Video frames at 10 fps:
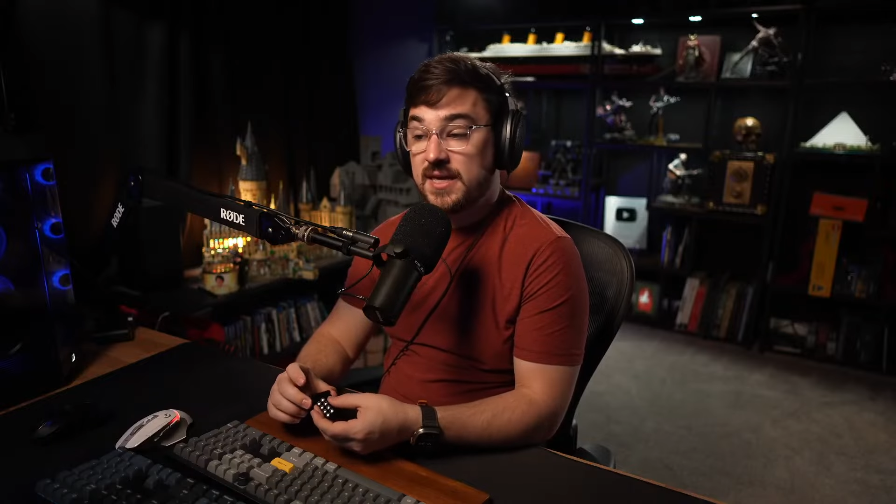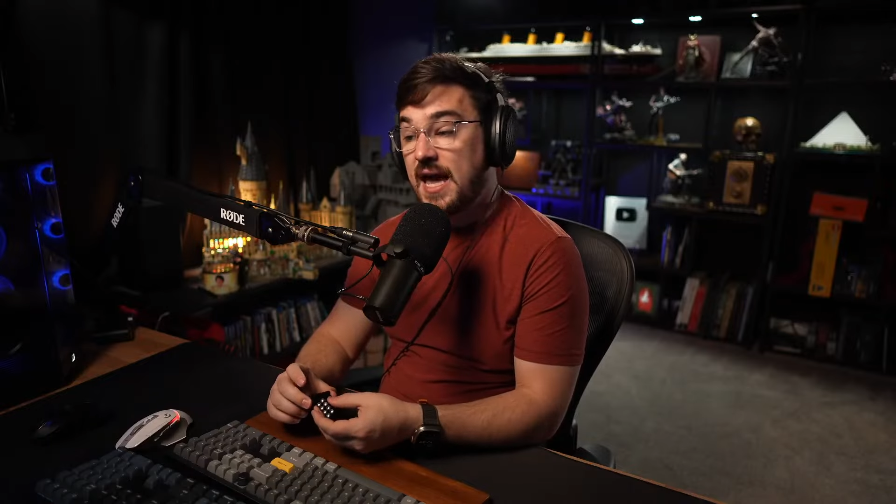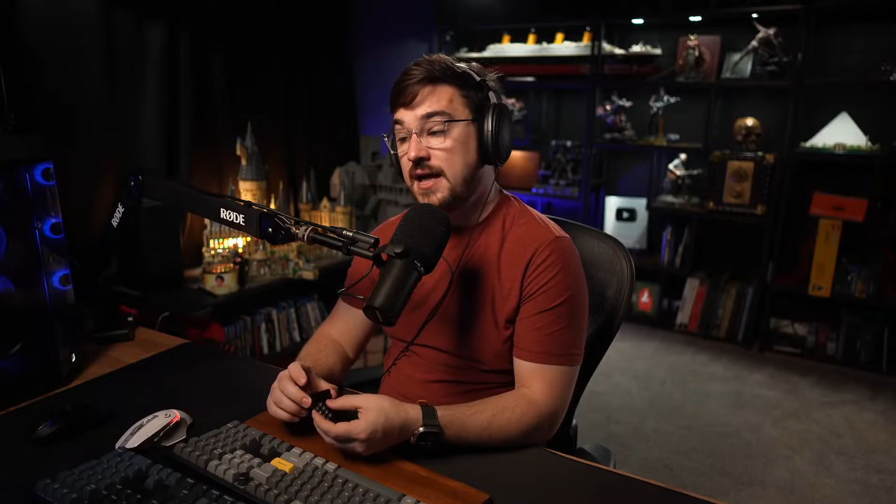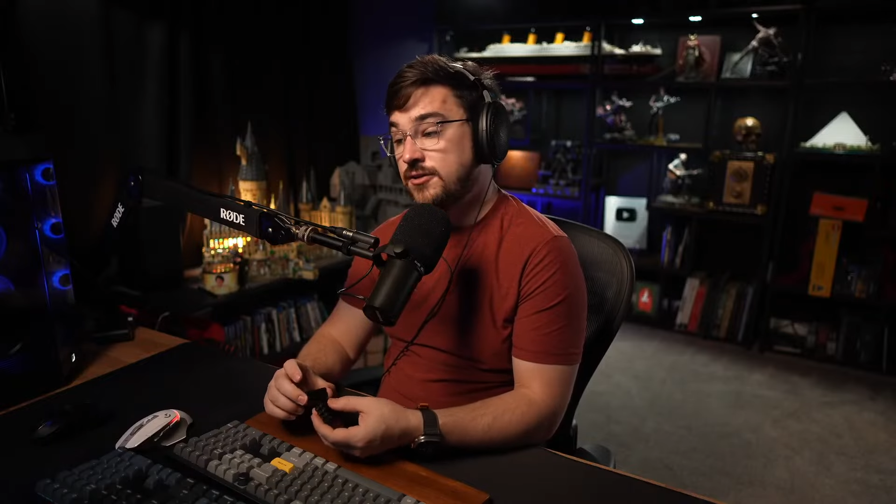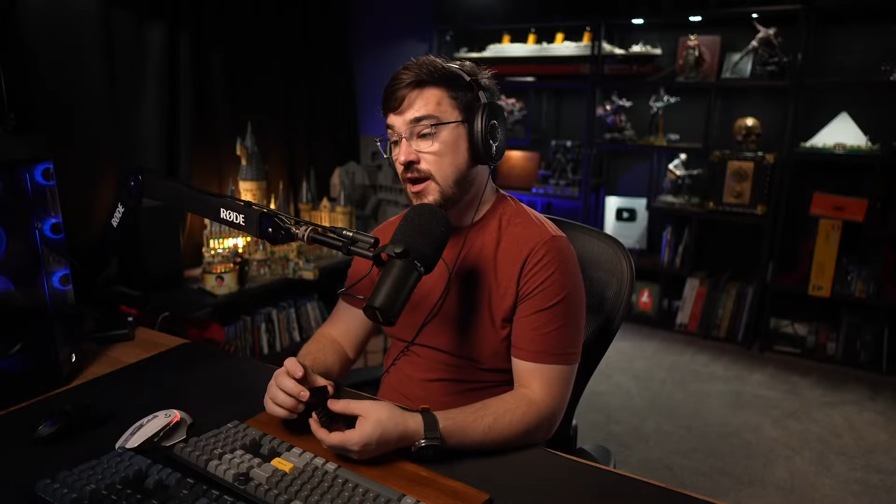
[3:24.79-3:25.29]

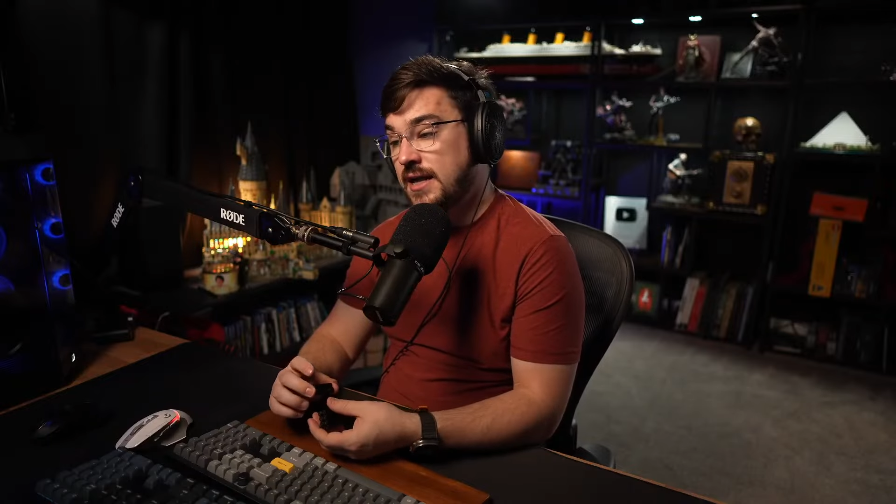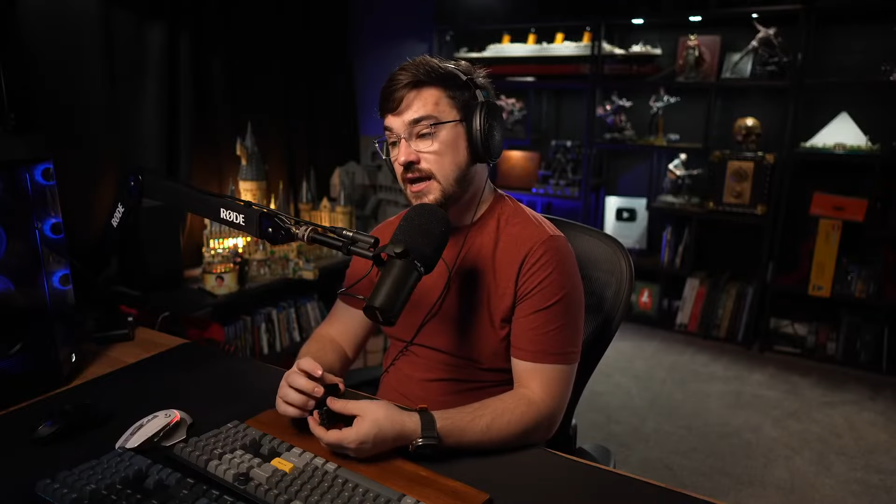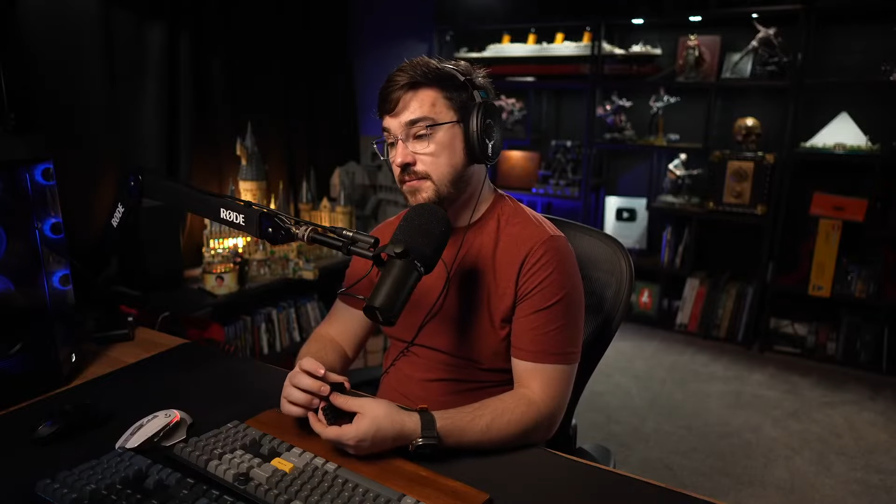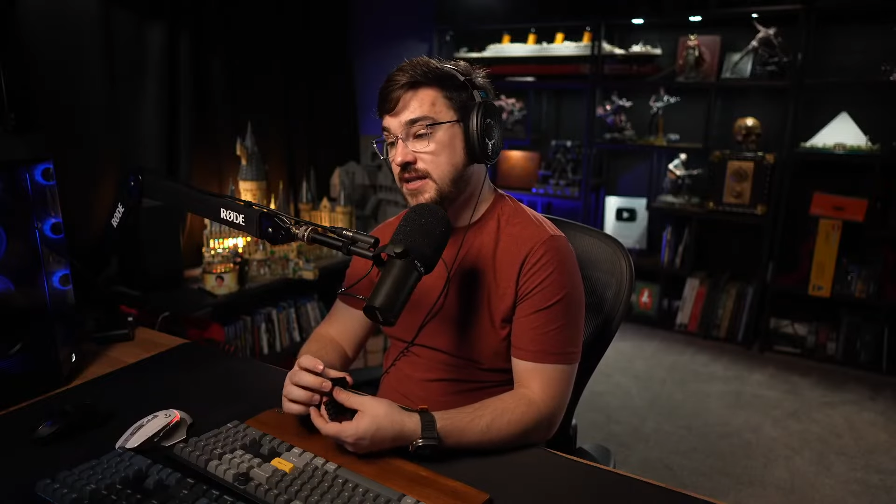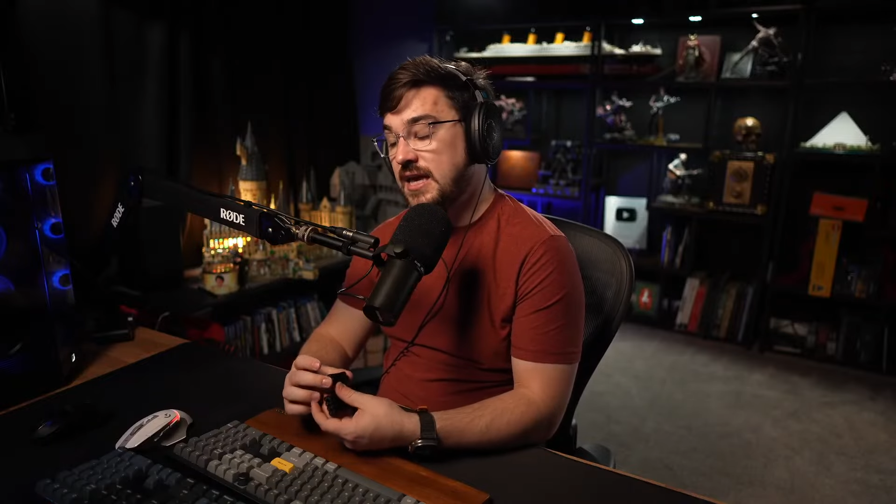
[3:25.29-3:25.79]
Yeah, no,
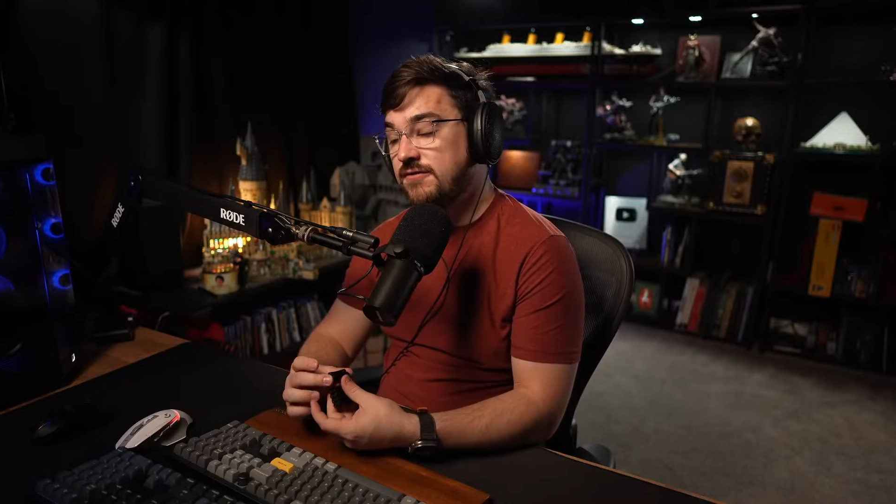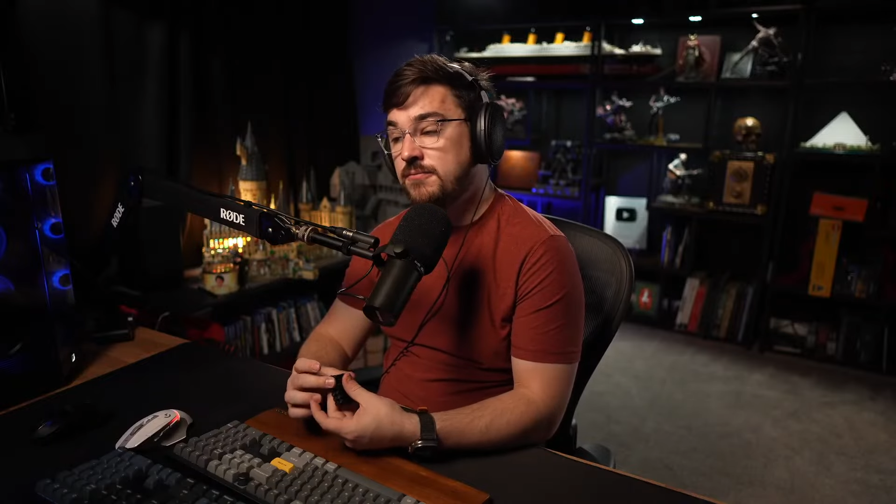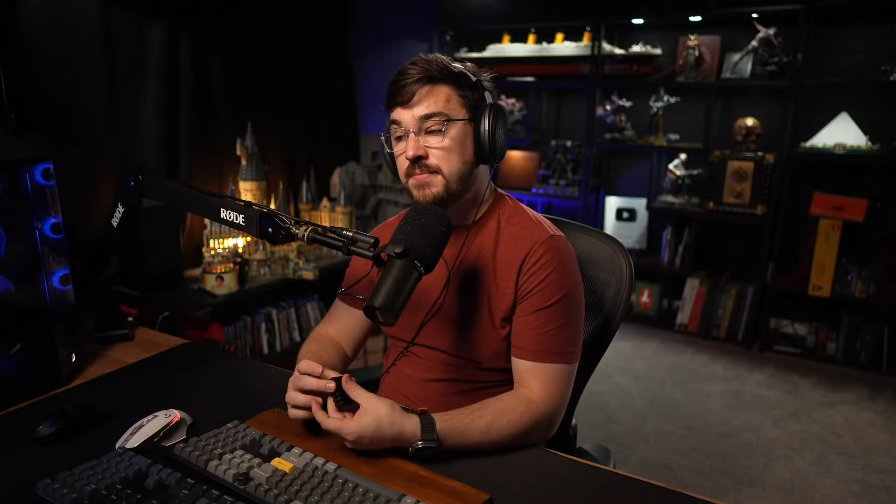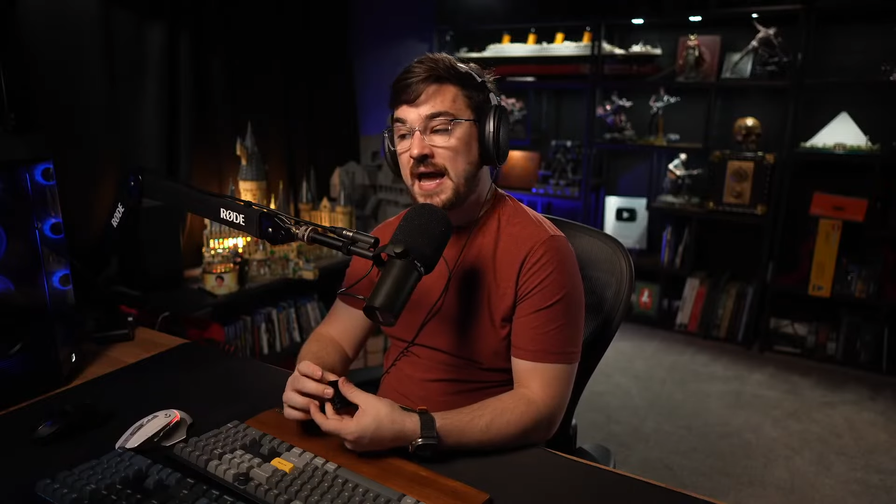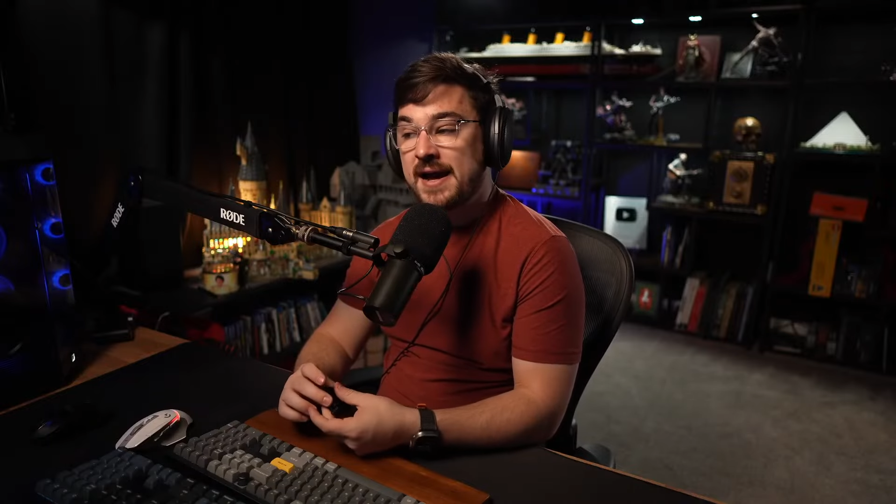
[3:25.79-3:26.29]
and I mean,
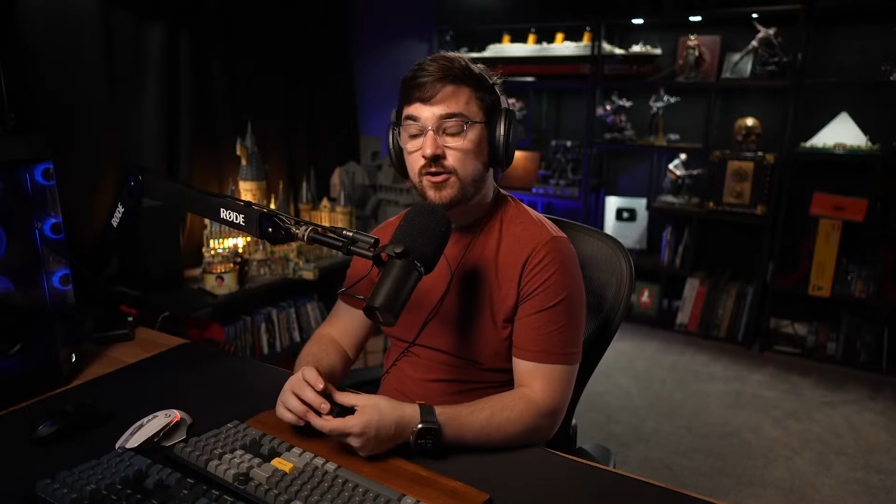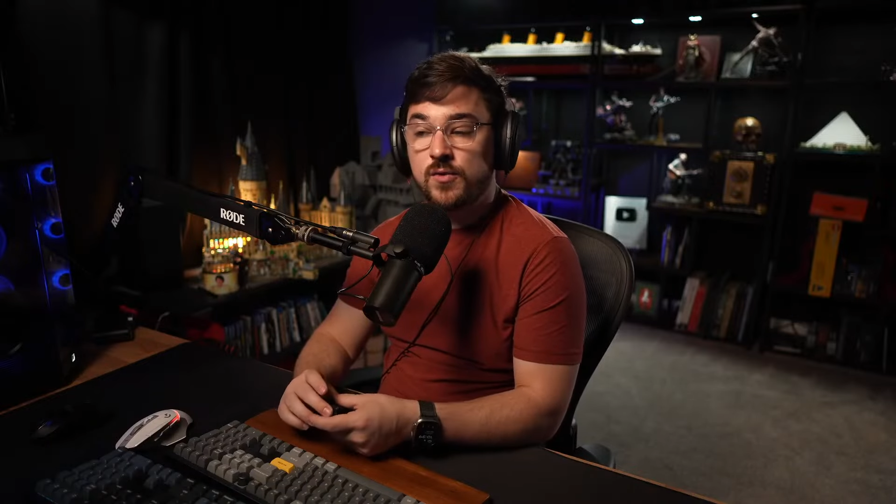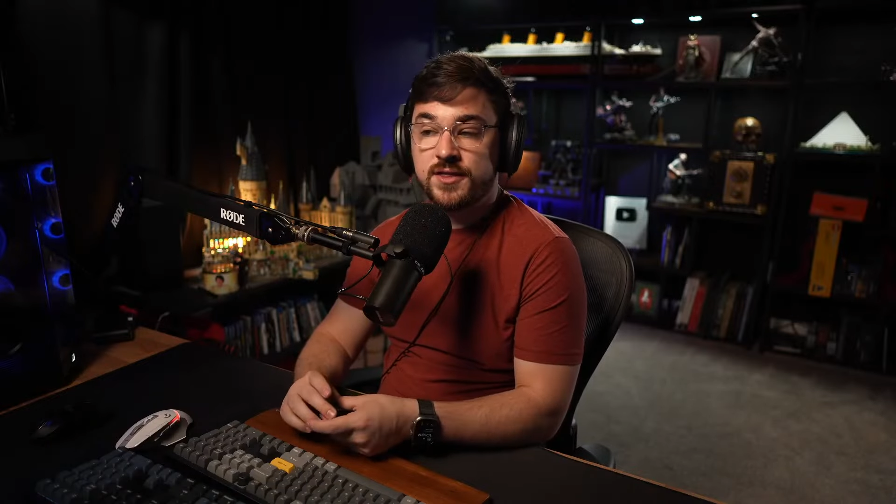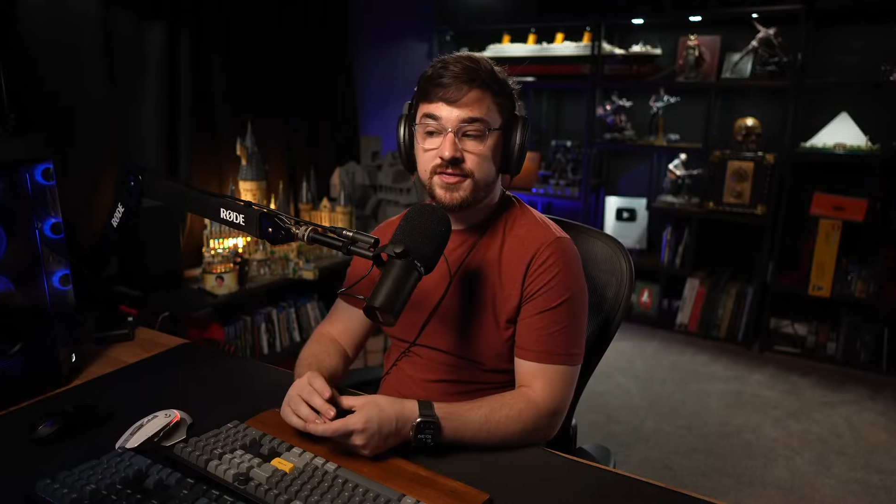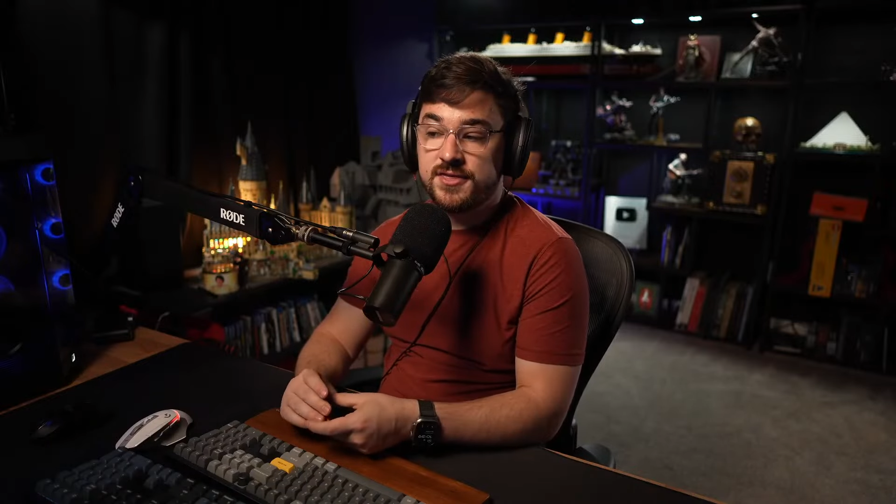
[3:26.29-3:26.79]
even back with